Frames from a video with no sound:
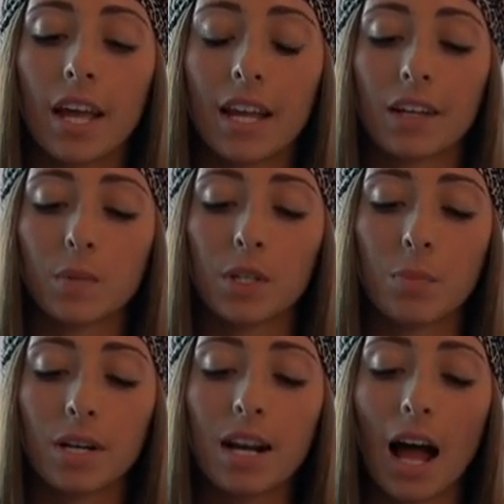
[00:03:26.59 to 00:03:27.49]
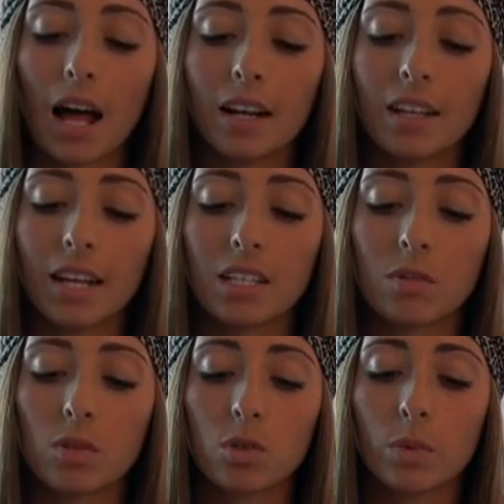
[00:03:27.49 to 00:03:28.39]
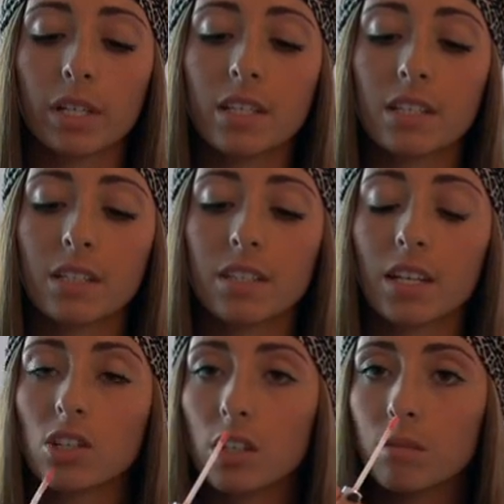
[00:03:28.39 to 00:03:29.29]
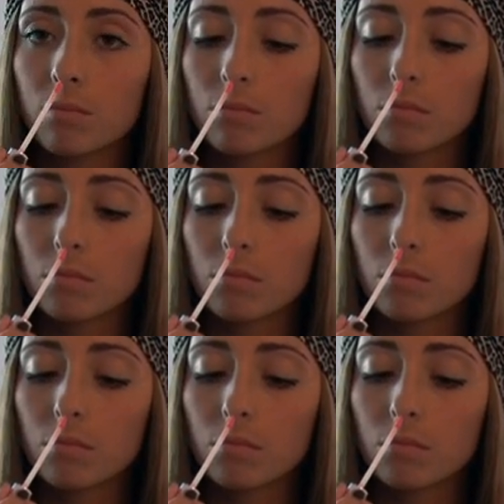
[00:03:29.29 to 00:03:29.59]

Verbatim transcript: and when you put it on it like has the most weirdest sensation